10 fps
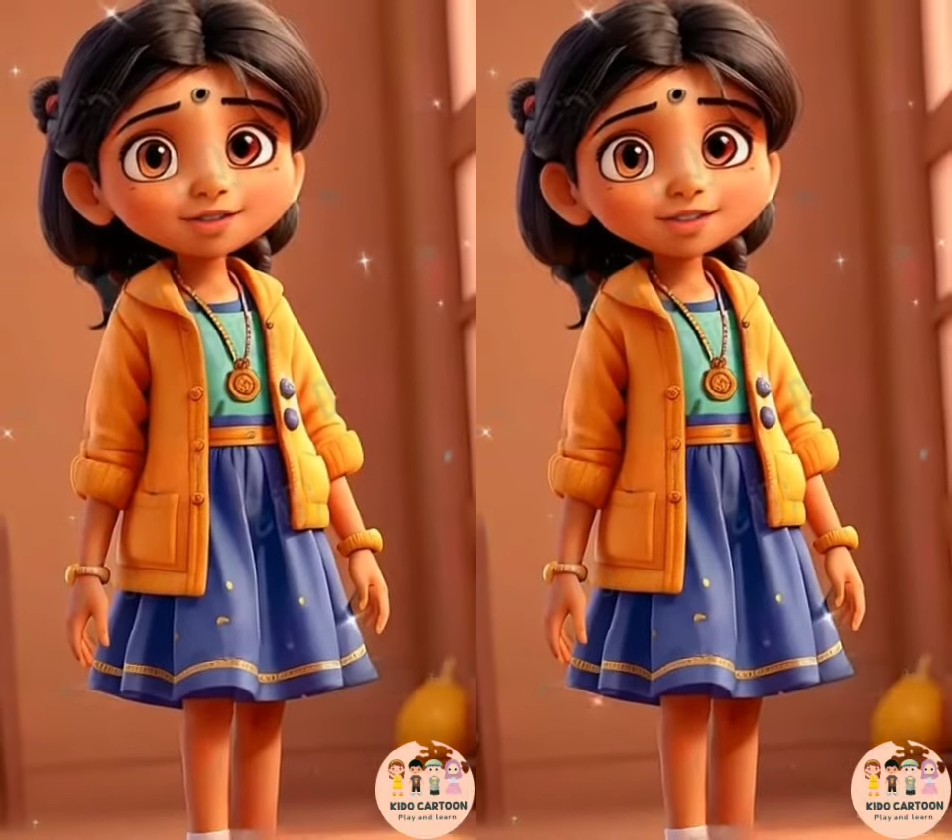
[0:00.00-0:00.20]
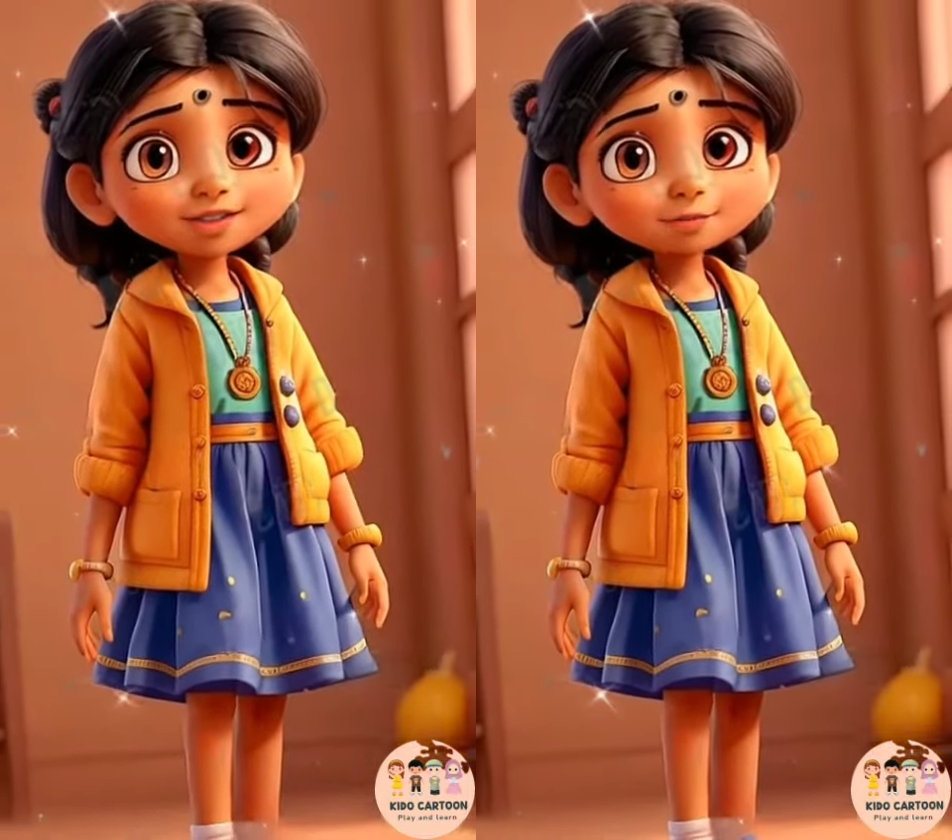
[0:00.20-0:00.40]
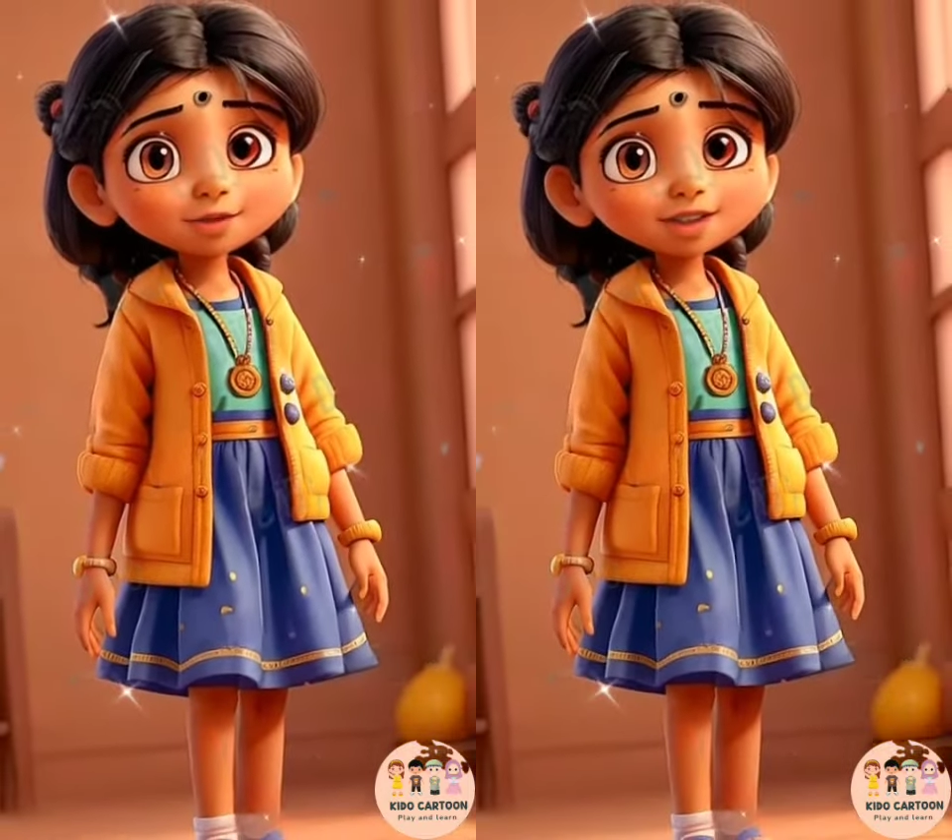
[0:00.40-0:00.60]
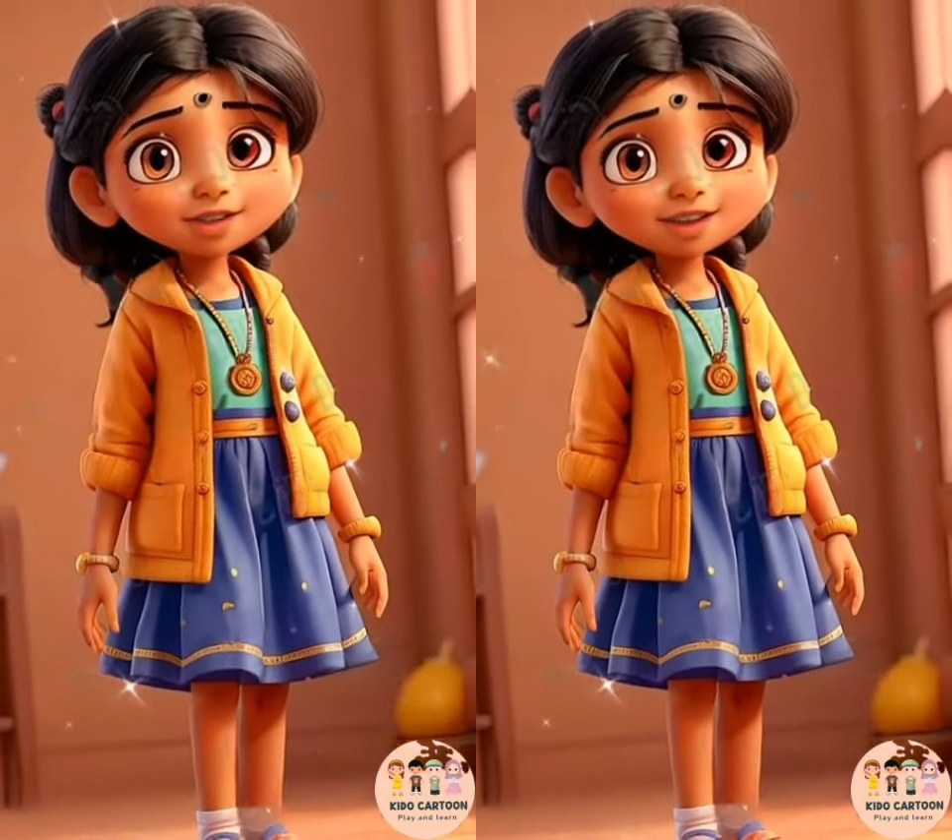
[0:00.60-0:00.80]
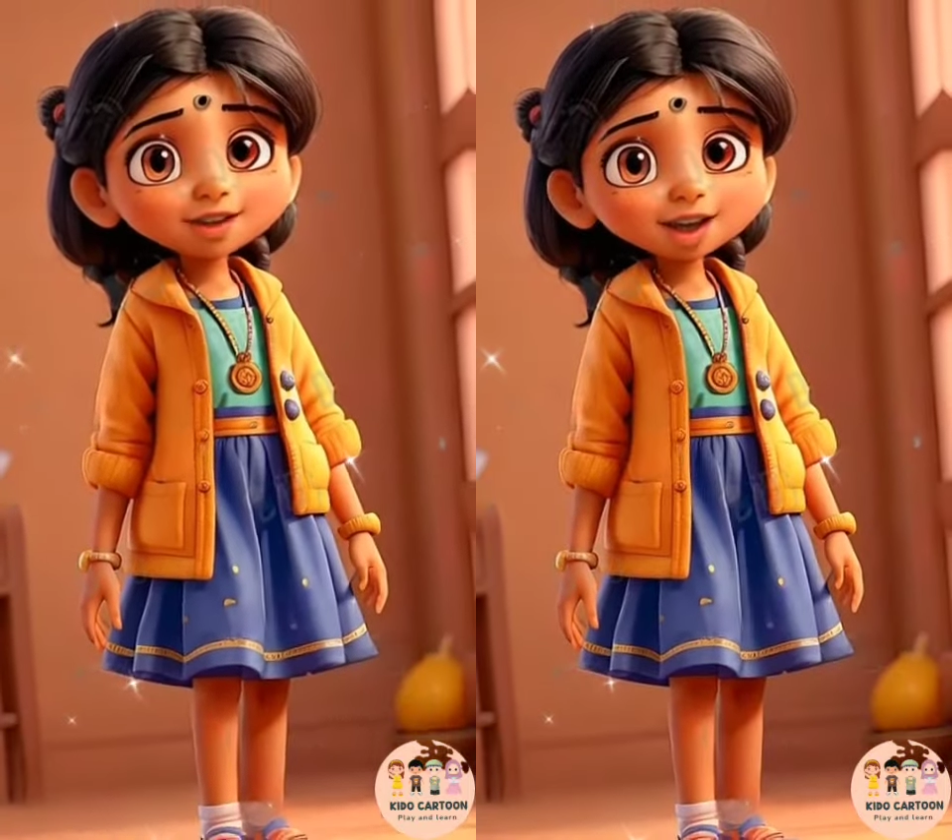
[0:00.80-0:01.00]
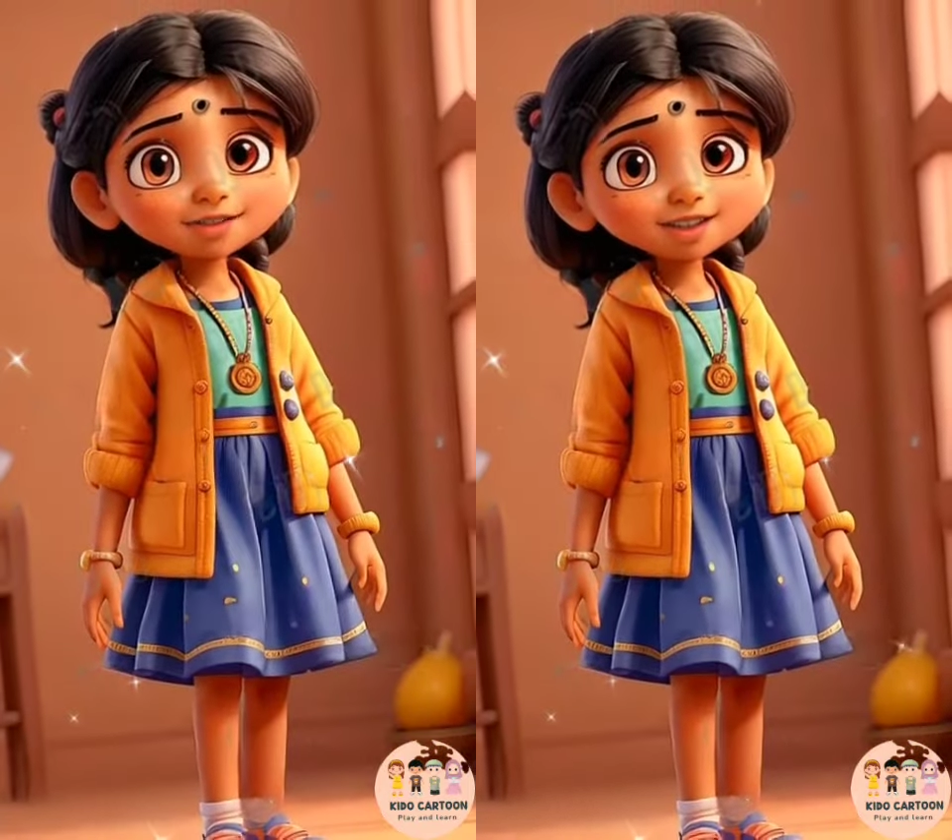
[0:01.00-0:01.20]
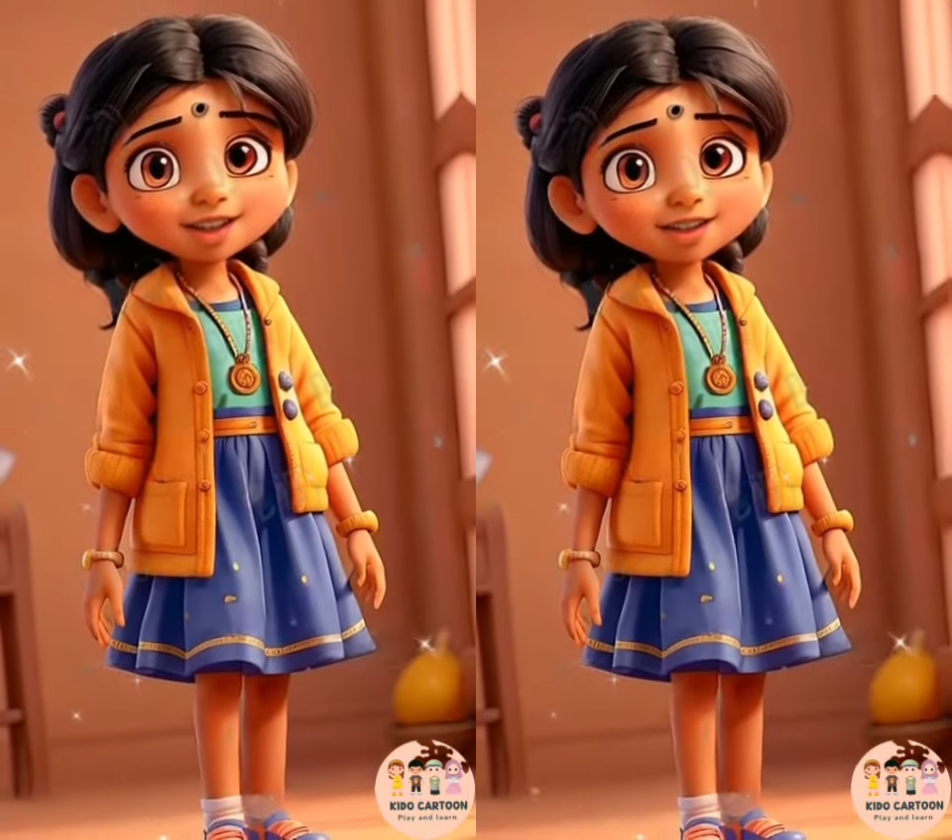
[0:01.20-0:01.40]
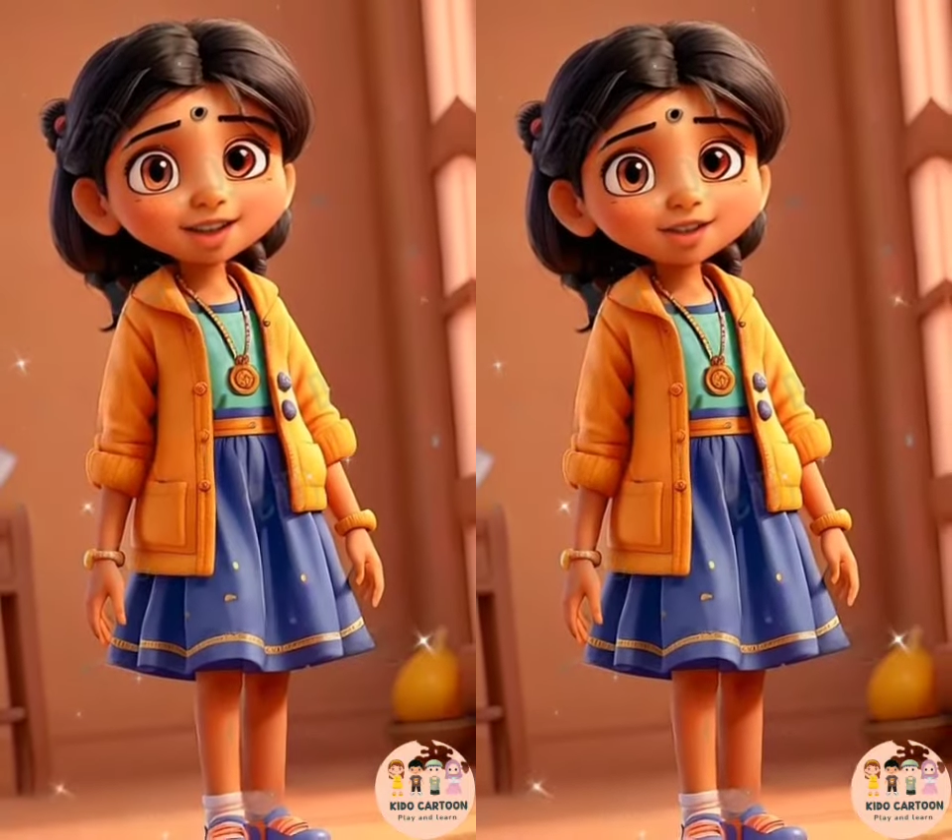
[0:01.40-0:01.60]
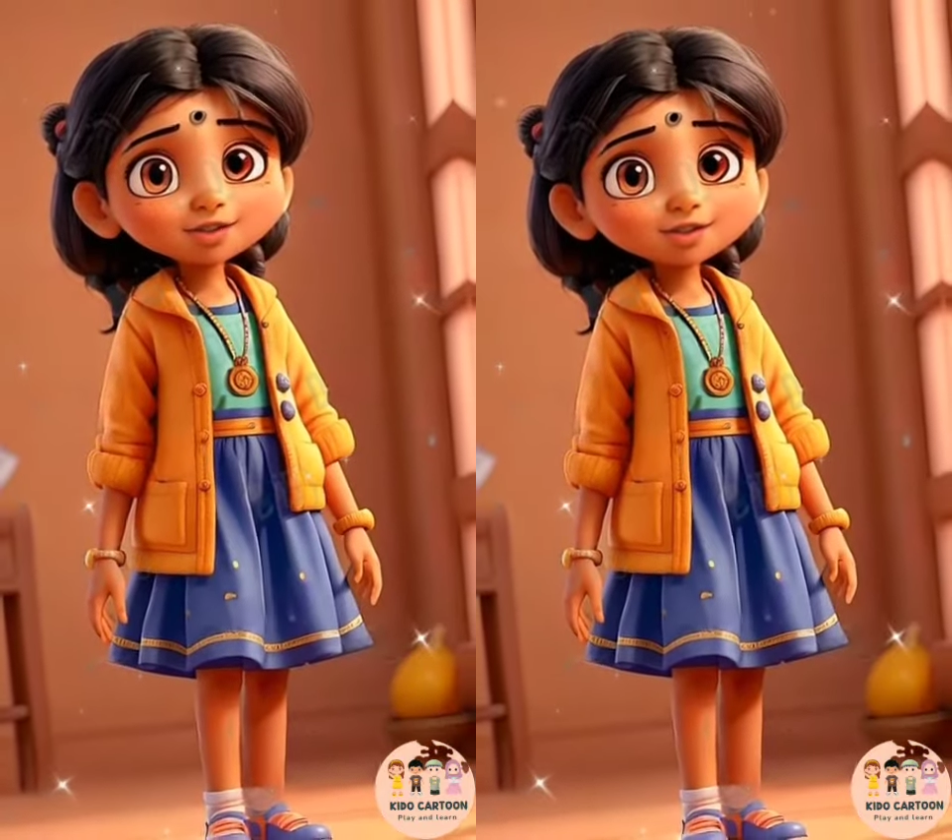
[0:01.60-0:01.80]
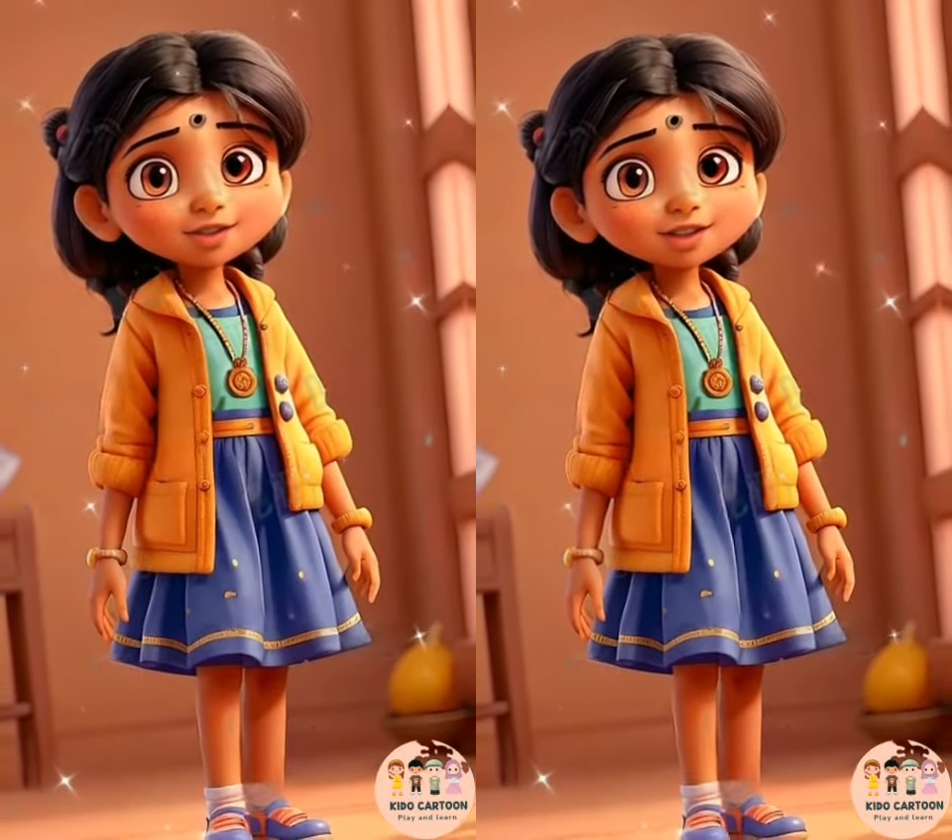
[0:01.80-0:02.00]
discipline, and
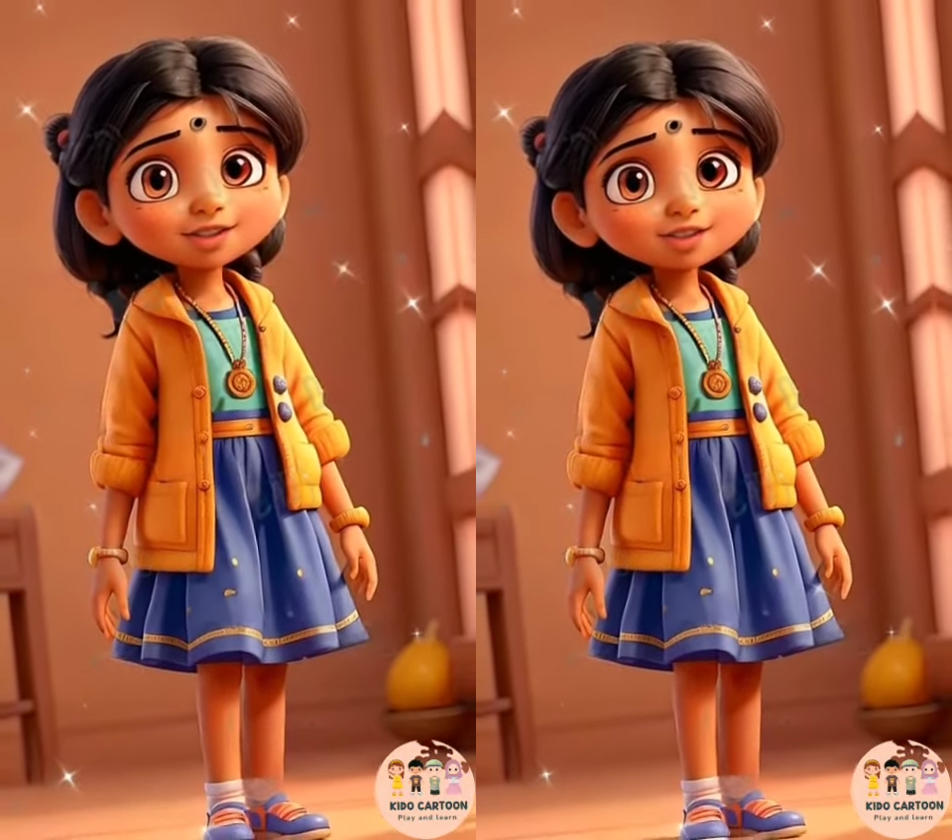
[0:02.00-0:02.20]
dedication in